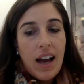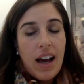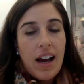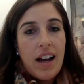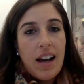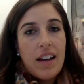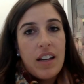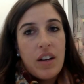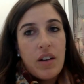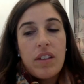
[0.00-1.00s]

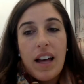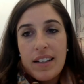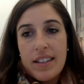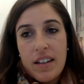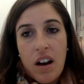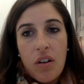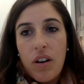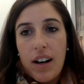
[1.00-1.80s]
let us know.